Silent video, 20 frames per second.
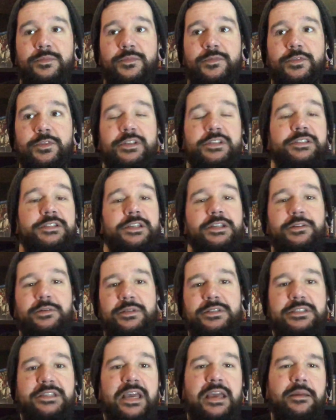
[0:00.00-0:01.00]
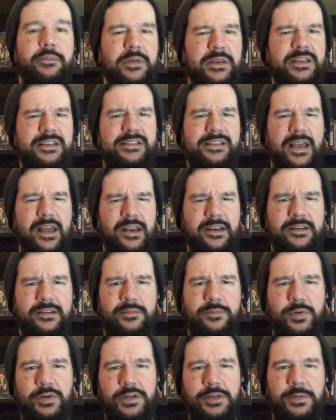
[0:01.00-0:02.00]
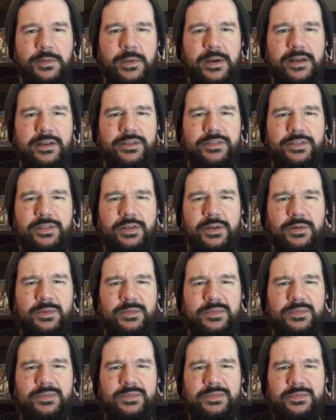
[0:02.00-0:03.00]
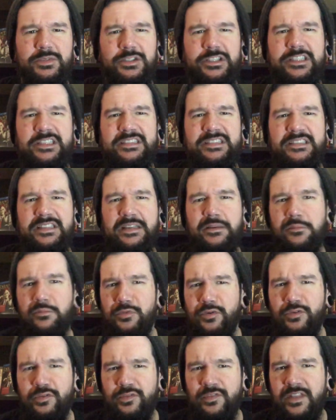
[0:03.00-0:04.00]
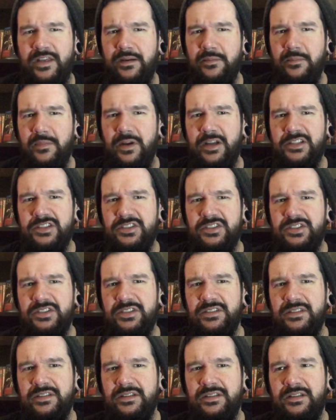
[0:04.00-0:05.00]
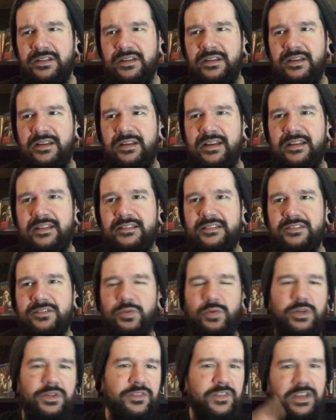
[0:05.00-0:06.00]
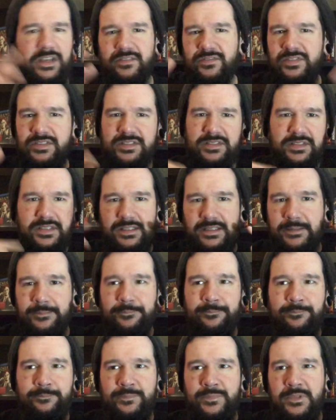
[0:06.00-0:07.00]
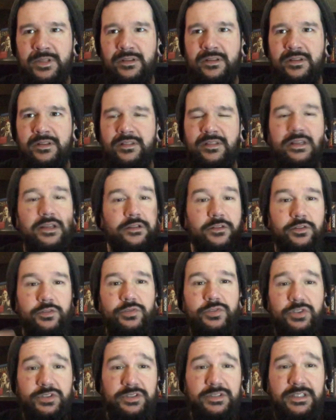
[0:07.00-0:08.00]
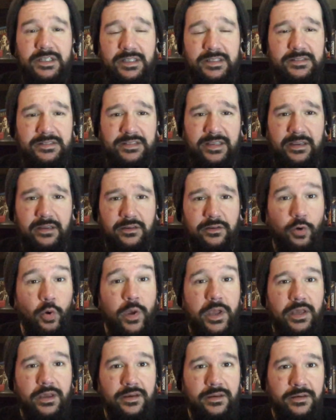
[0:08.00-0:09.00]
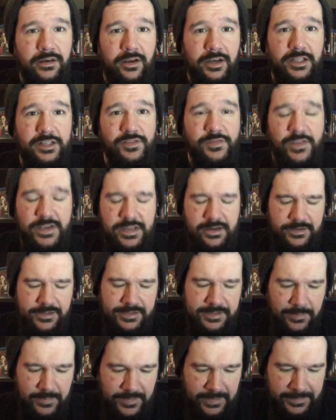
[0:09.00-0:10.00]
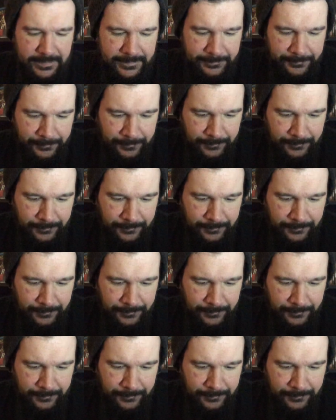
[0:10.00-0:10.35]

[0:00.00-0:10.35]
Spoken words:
for this thing to escape, it is edited pretty well, so you don't really see it move that much, and sort of gives the illusion that it's like quick on its feet or something.